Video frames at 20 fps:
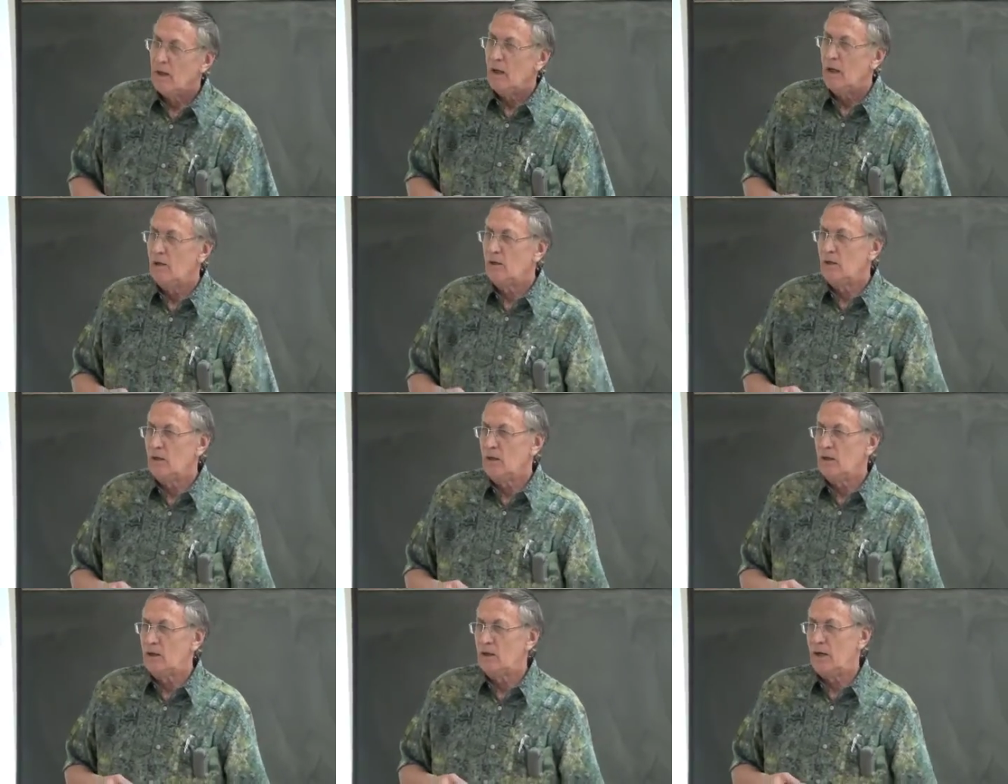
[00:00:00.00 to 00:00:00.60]

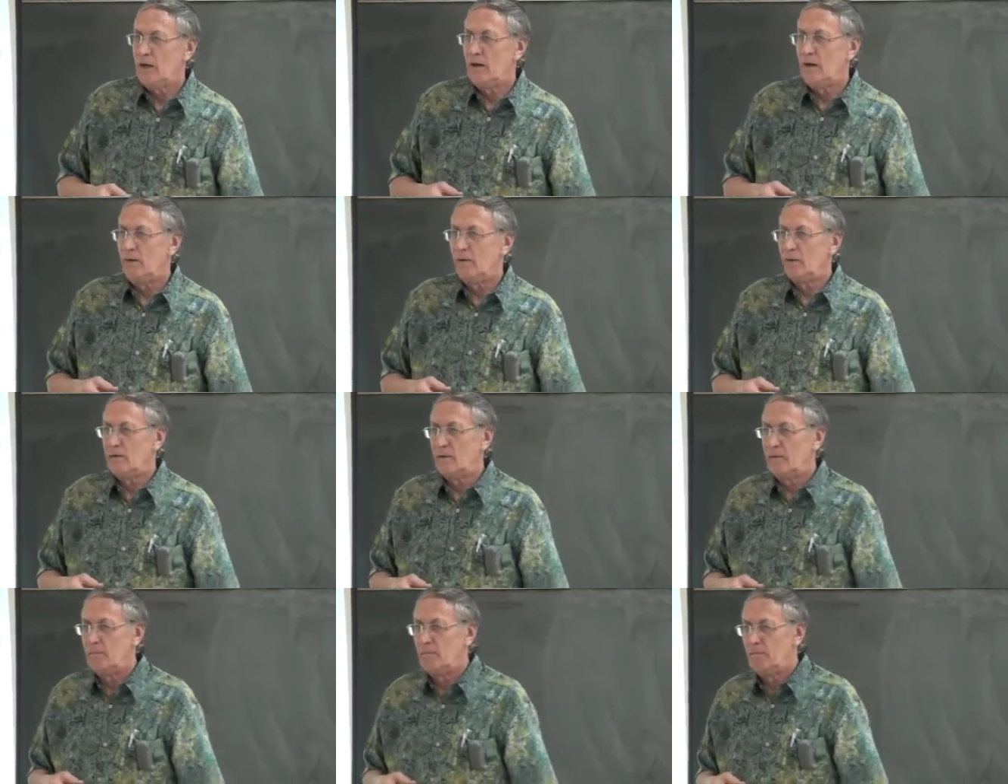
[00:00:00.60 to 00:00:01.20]
At the
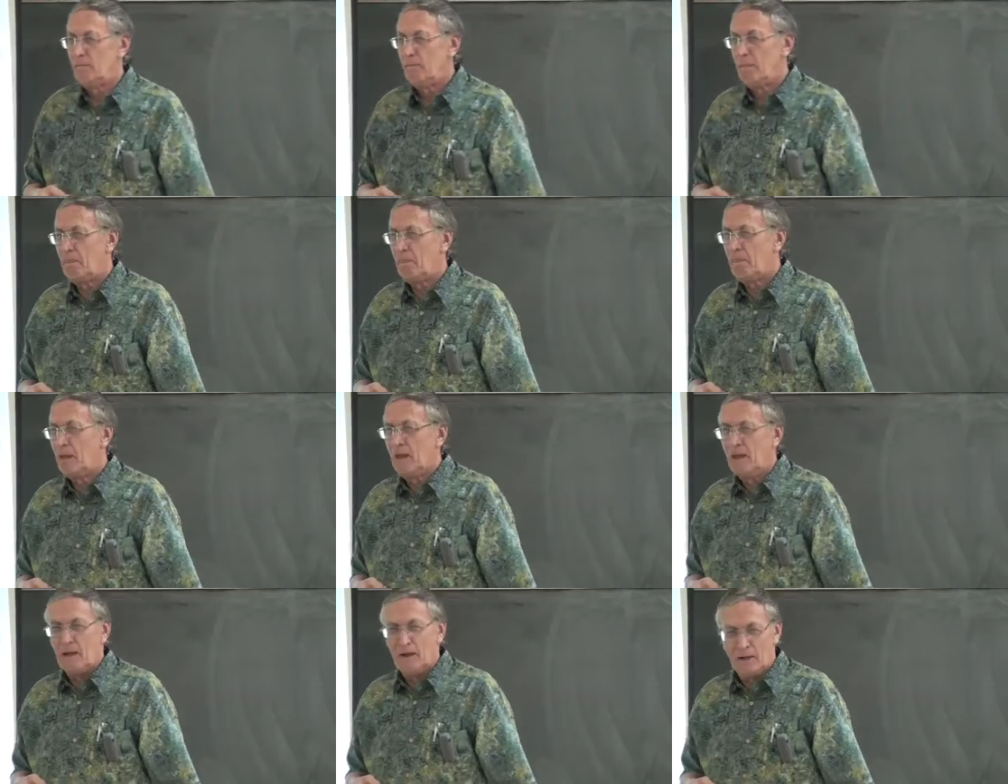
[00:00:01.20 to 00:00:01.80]
account,
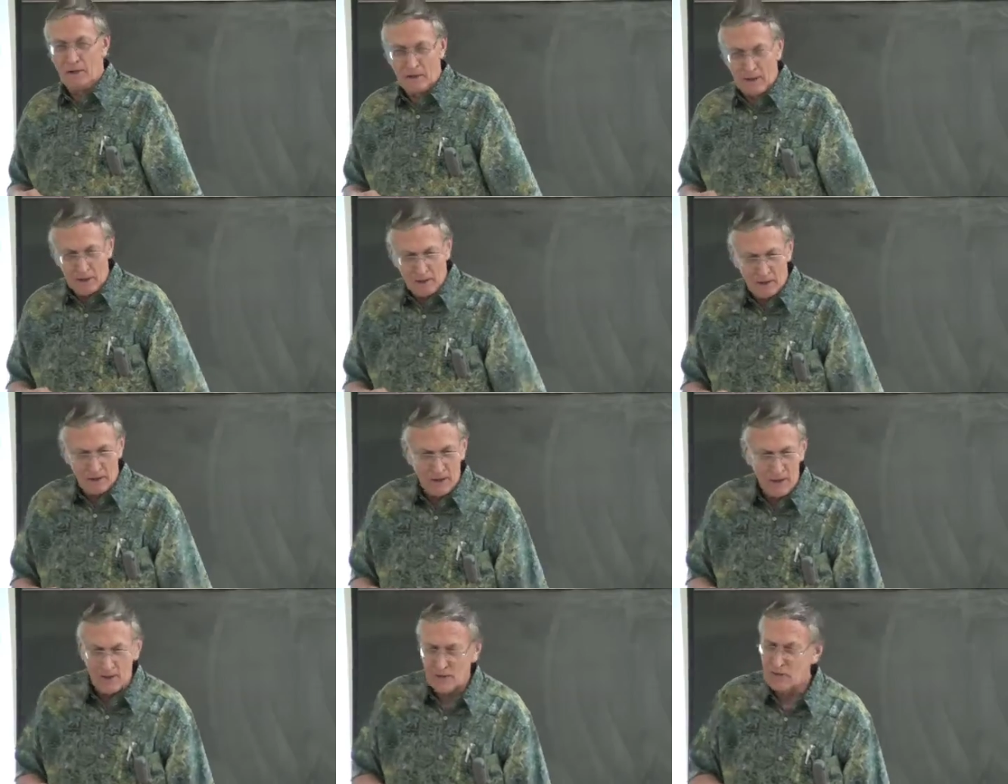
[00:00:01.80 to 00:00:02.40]
and
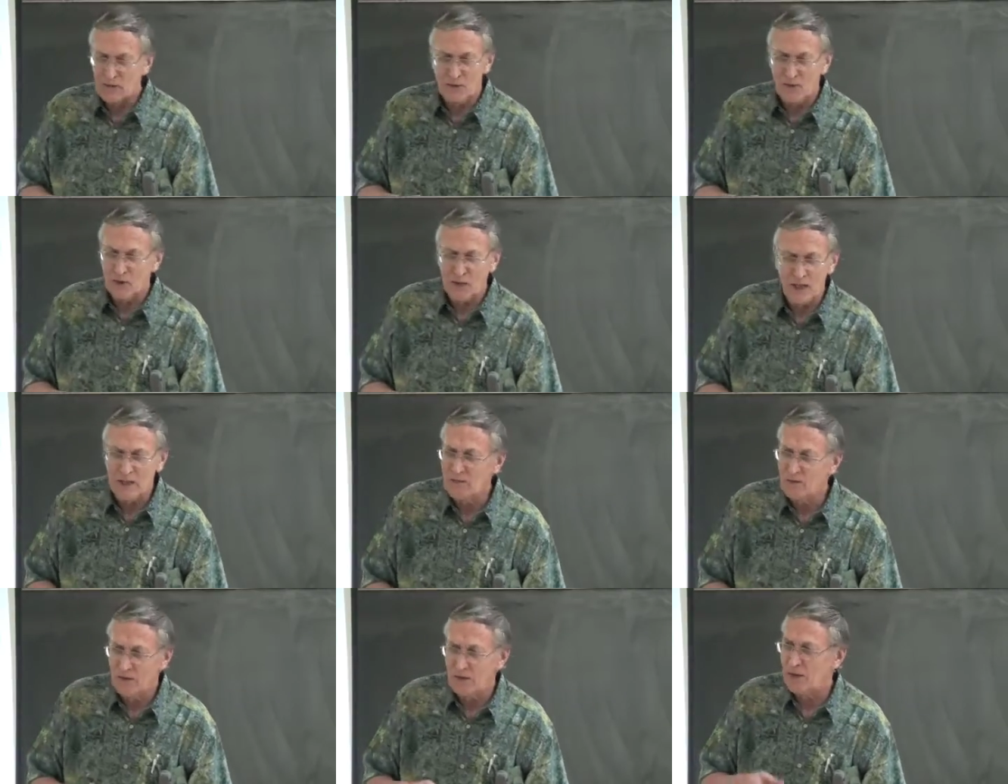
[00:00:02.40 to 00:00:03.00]
nowadays it's
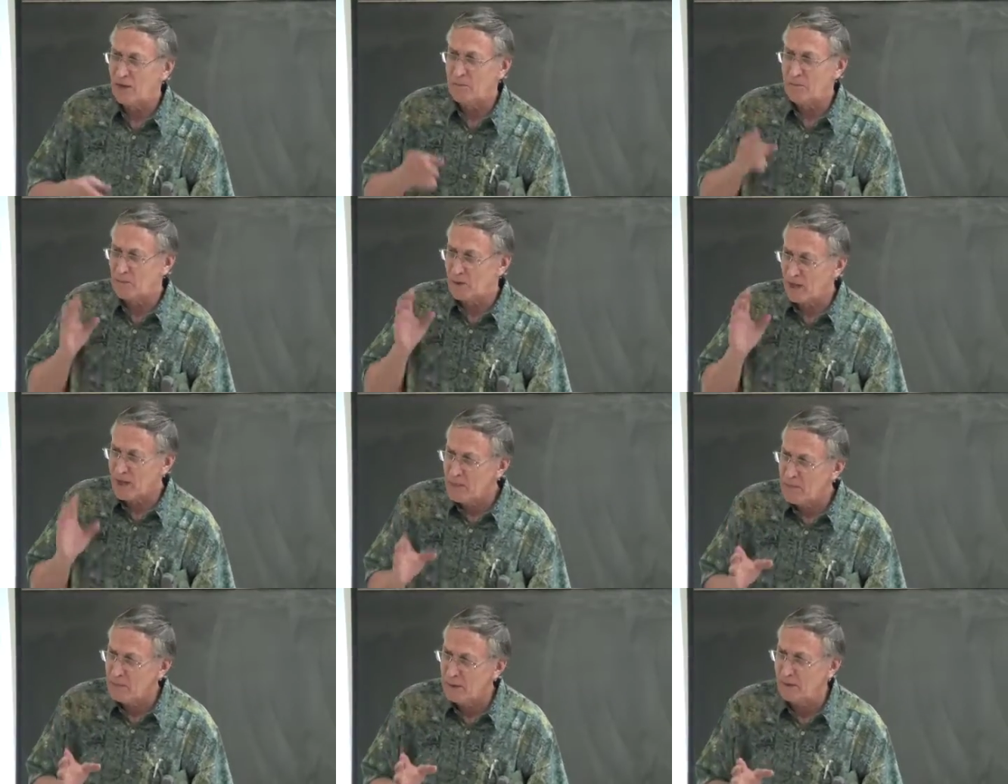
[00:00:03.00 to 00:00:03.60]
not even on
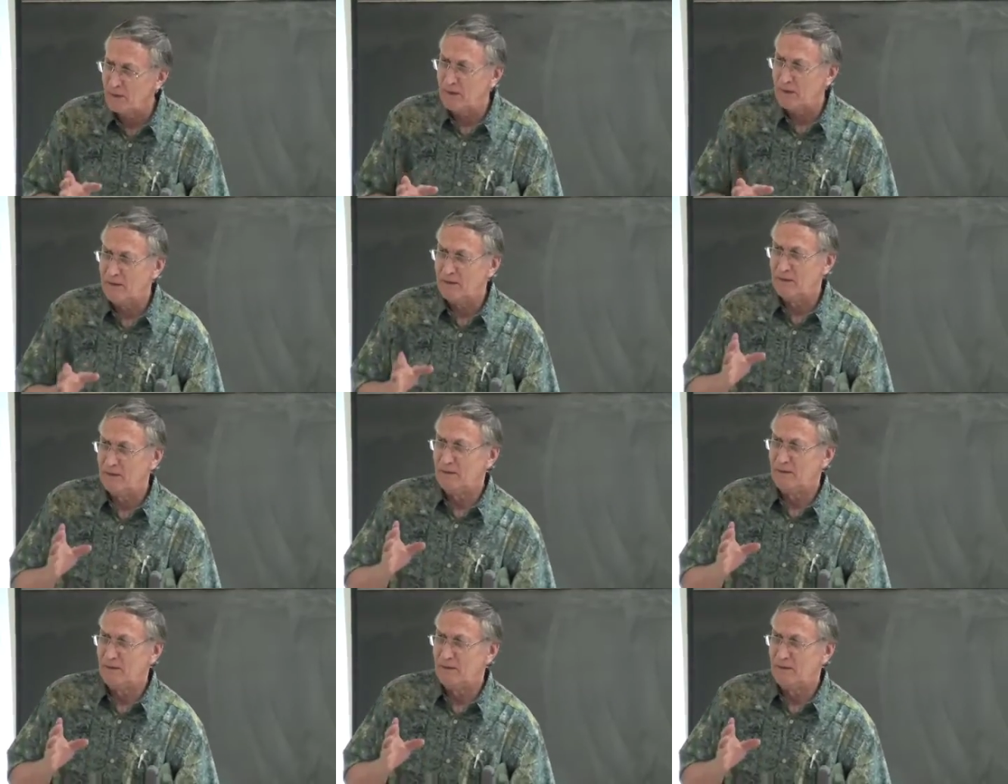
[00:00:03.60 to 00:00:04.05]
paper.